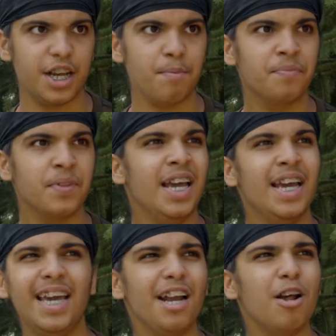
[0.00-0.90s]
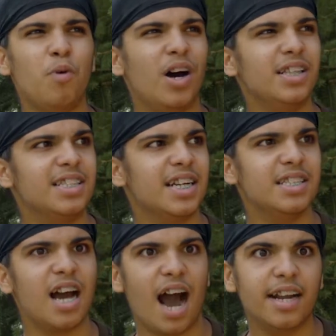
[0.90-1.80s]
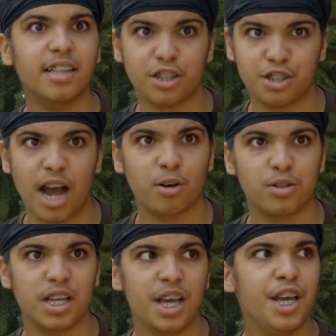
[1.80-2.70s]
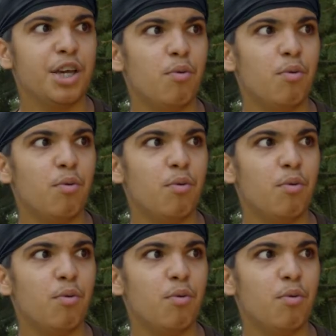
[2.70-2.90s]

Ji, he didn't want the Sikhs to hide in the shadows. He